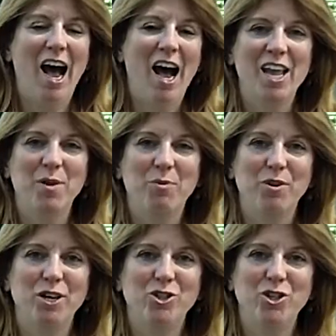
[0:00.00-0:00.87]
I
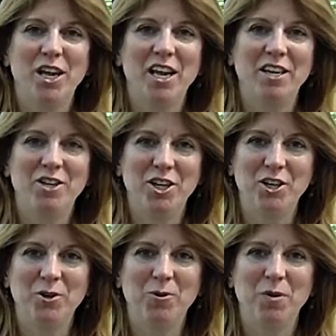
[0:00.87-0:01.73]
appreciate
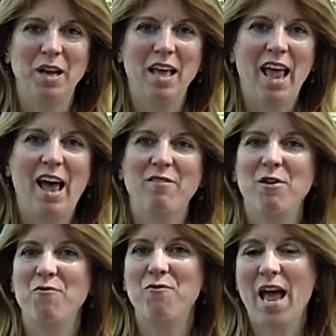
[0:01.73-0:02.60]
you. Have
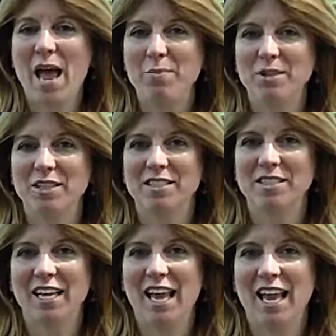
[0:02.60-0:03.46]
a
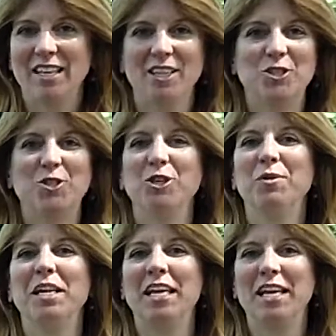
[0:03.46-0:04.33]
fabulous day. Let's
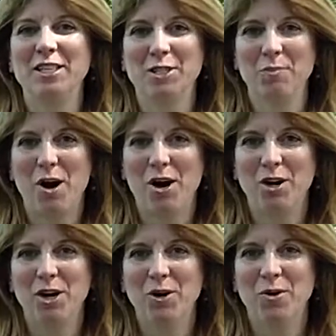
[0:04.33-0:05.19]
do it again
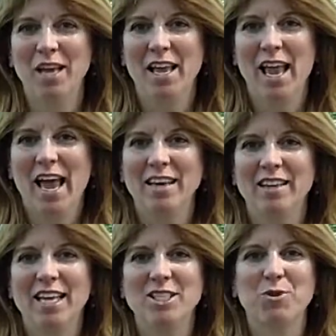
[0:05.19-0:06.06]
tomorrow.
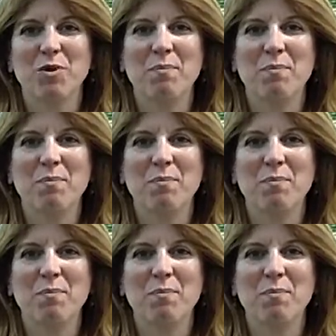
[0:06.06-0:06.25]
And let's